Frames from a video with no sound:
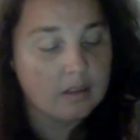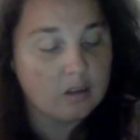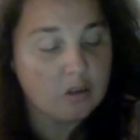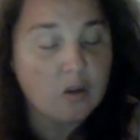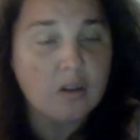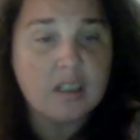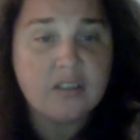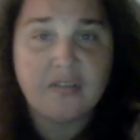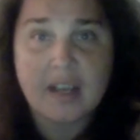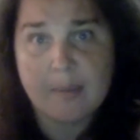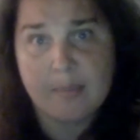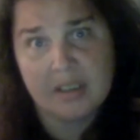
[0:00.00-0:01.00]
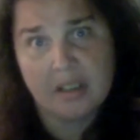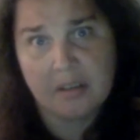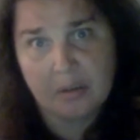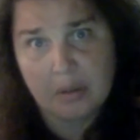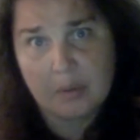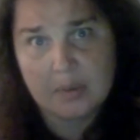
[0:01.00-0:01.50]
not as fab as I
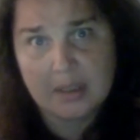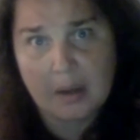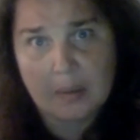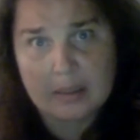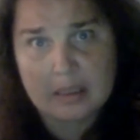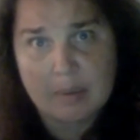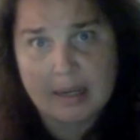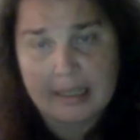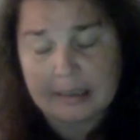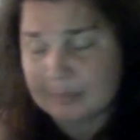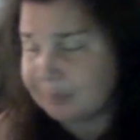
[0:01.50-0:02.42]
thought it was going to be.